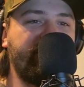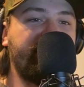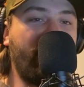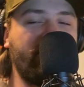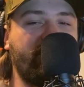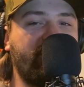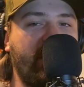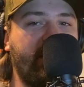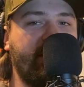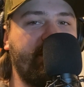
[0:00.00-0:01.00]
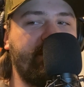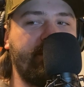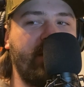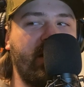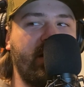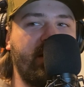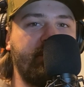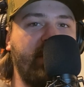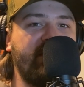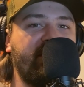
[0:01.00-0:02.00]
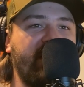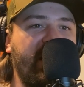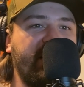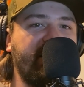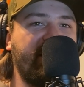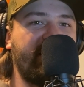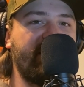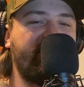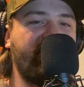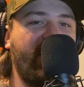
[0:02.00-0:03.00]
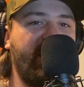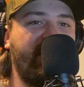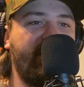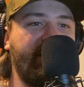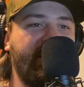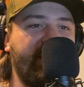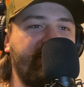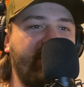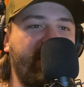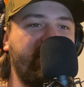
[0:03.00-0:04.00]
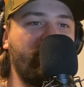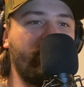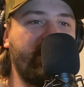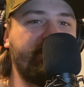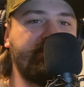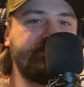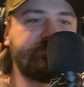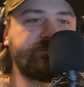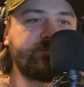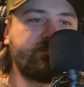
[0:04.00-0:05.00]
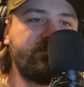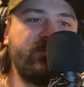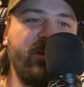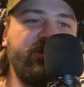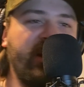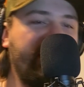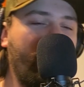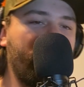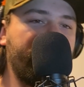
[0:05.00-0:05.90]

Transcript: So dogs are scared of basically anything that's not a human, and they will